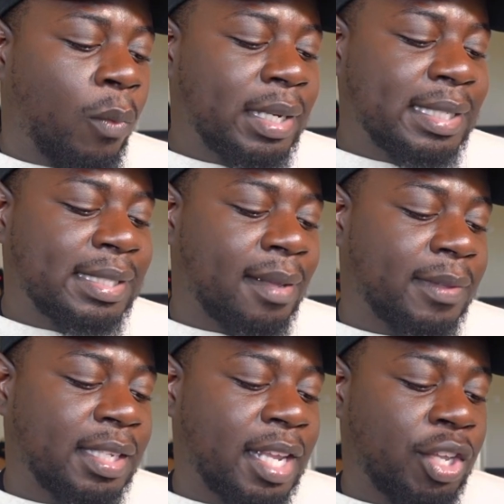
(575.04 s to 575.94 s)
What is
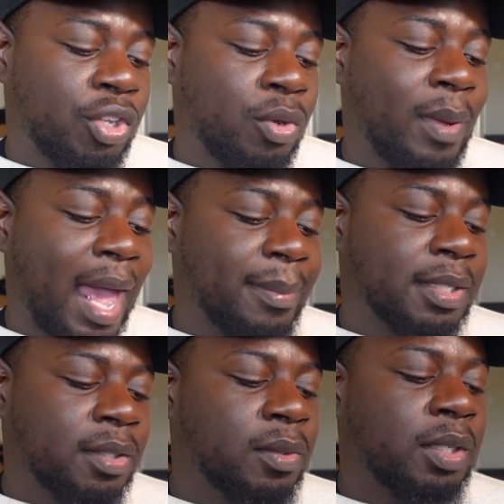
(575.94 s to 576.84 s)
something that you
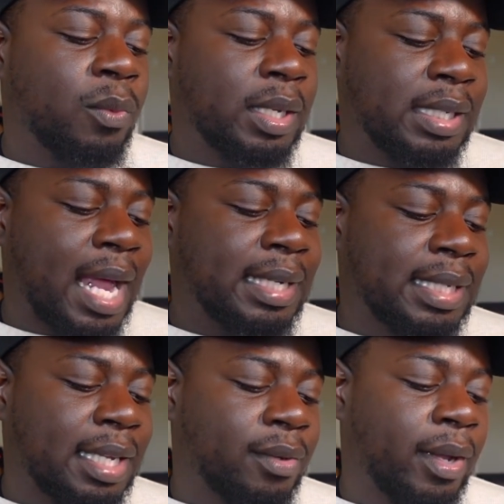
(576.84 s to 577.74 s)
absolutely will not
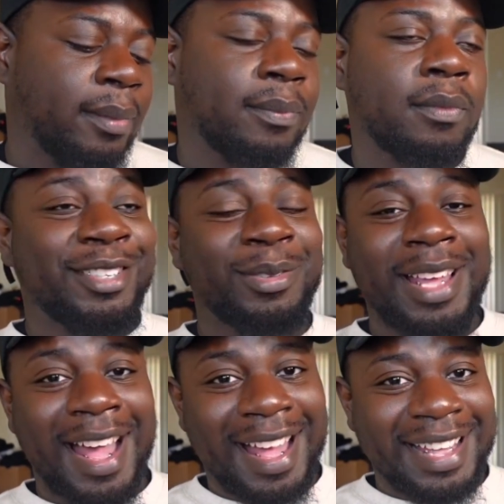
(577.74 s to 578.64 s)
tolerate? You
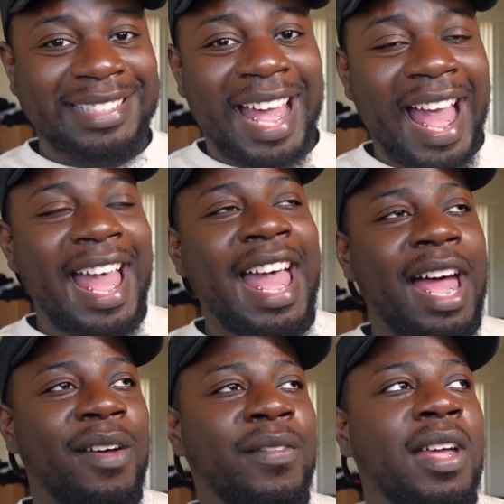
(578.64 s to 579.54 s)
guys, I
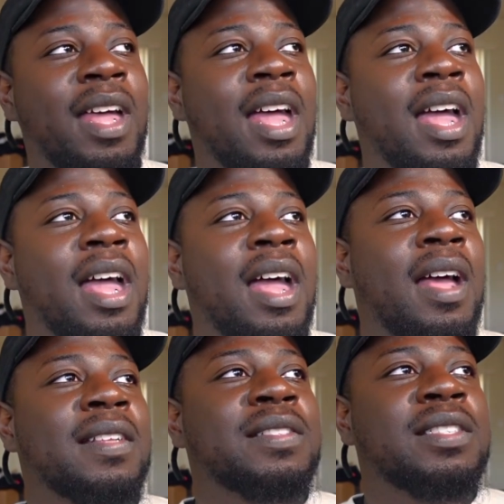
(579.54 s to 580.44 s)
have
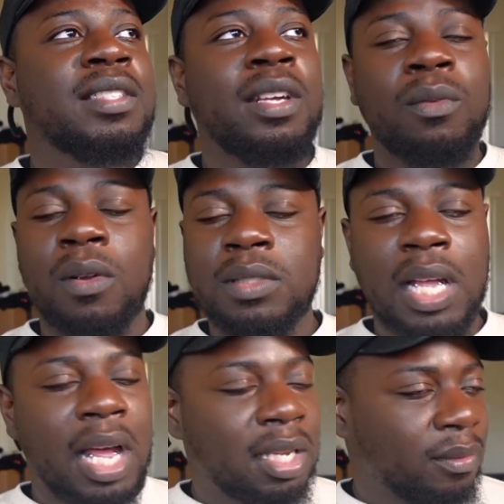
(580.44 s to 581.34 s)
zero
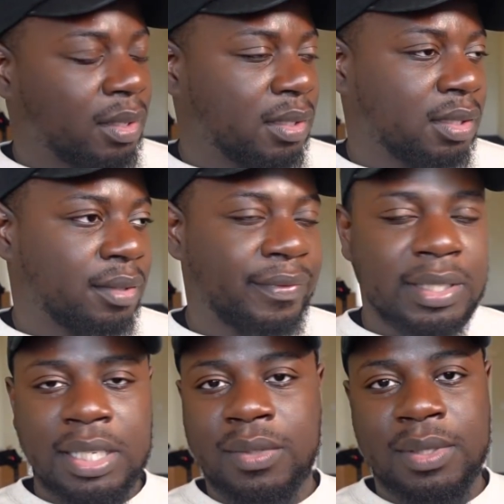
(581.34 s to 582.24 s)
tolerance for
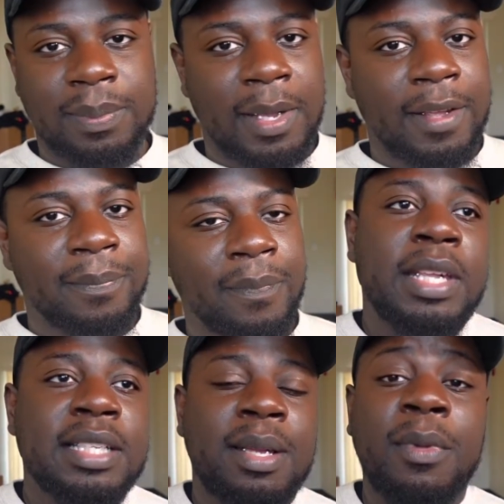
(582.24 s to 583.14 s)
disrespect
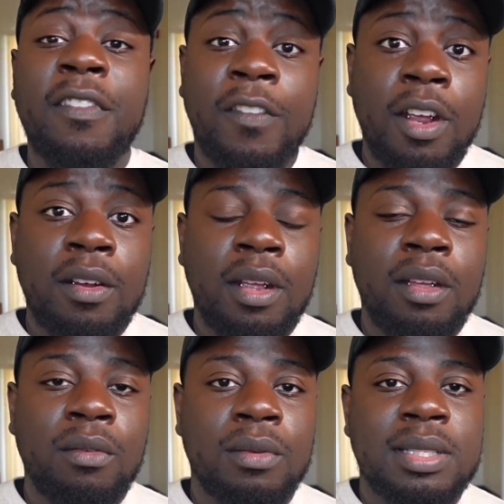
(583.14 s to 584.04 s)
because I'm a
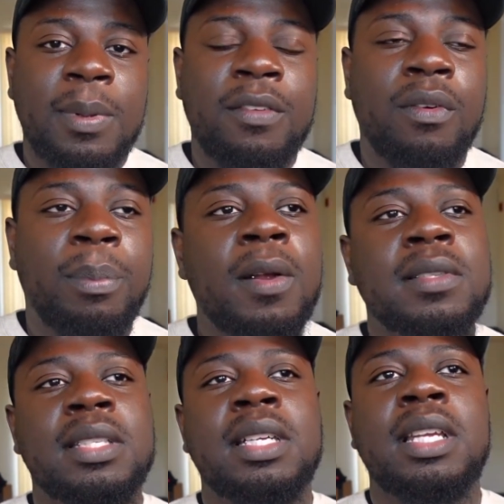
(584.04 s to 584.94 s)
very respectful
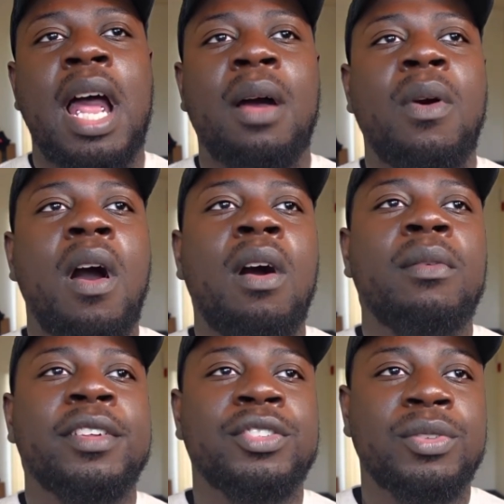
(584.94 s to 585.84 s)
person. I will
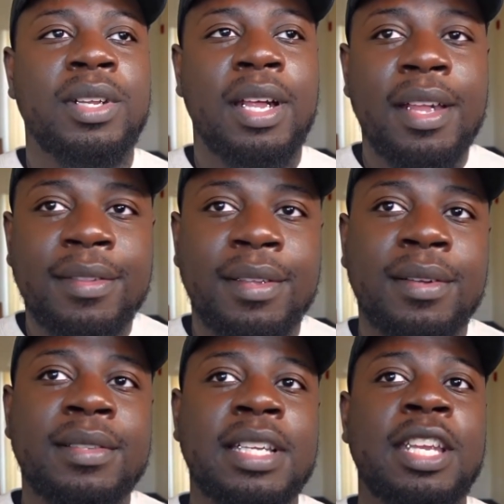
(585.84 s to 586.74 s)
always treat
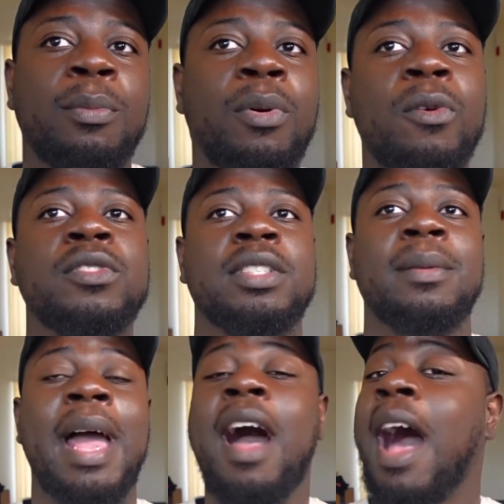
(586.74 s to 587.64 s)
others and approach
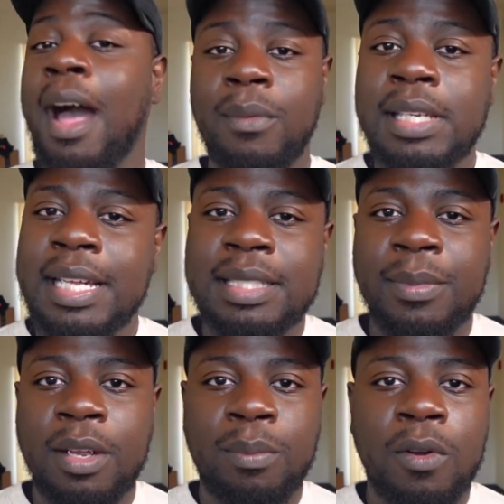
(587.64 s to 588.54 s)
them how I would like to
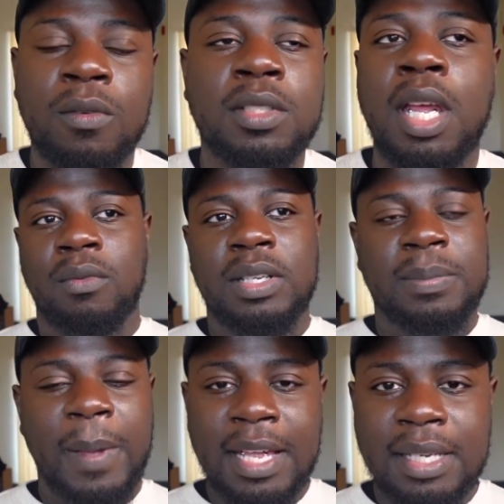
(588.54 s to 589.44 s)
be approached.
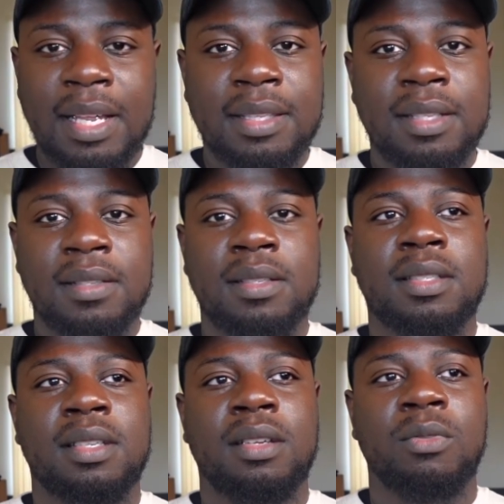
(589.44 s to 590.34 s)
Respect
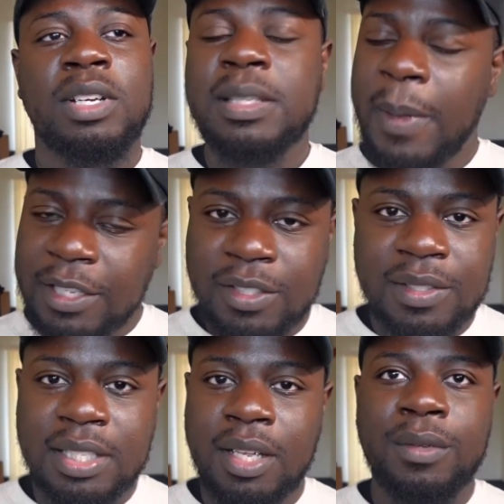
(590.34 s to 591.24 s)
others, respect
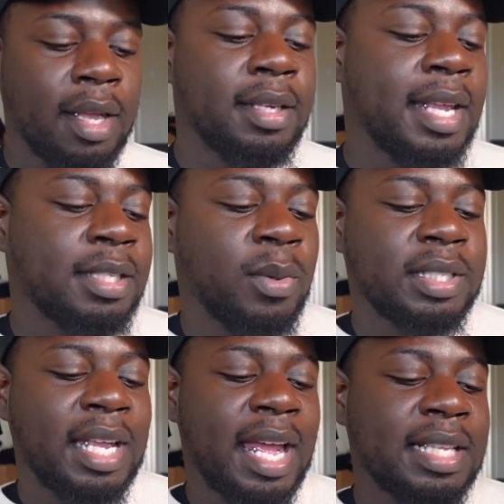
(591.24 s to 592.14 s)
yourself. Next
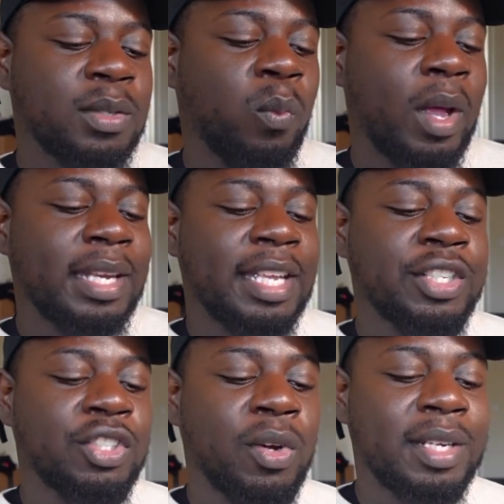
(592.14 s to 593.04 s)
question asks, what
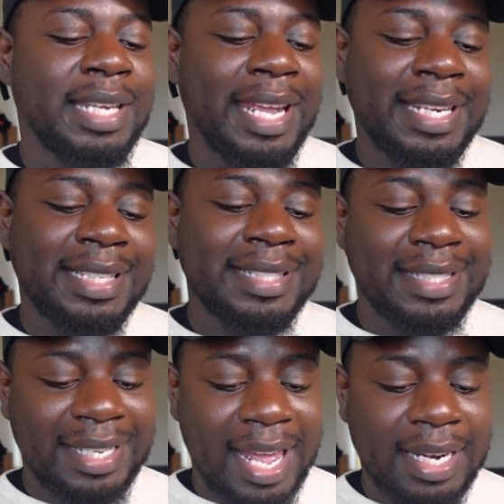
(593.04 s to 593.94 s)
is your dating
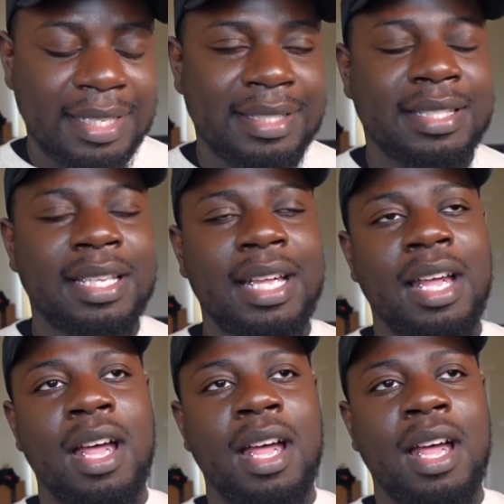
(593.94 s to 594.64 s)
status?